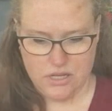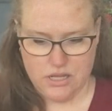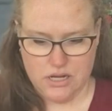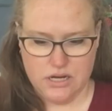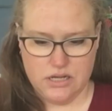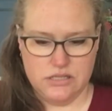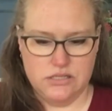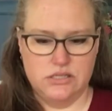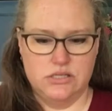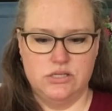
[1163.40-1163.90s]
that
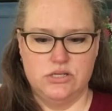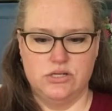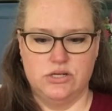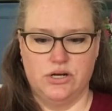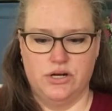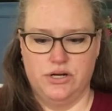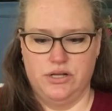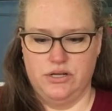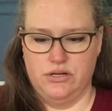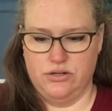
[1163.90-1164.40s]
I
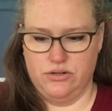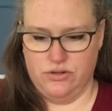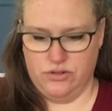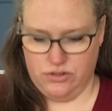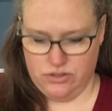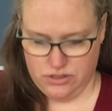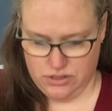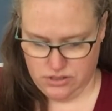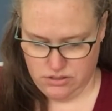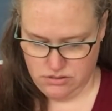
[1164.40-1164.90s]
started
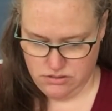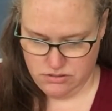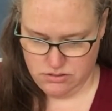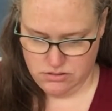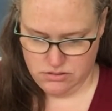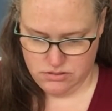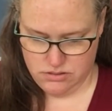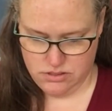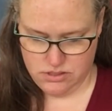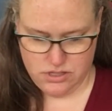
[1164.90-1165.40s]
on,
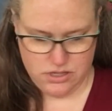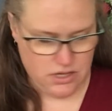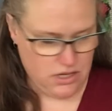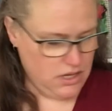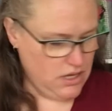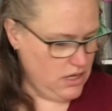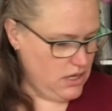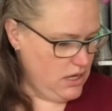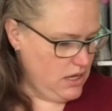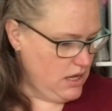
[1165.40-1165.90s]

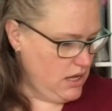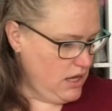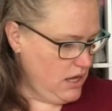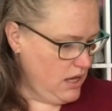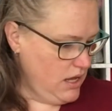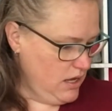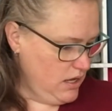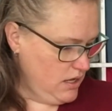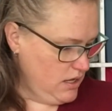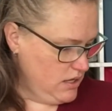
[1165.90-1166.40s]

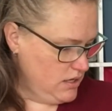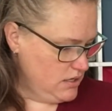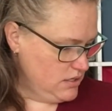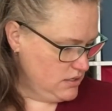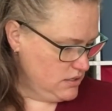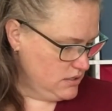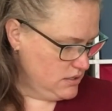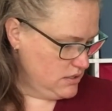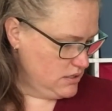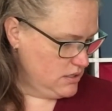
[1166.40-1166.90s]

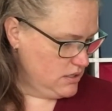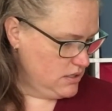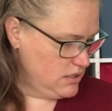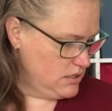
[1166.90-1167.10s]
and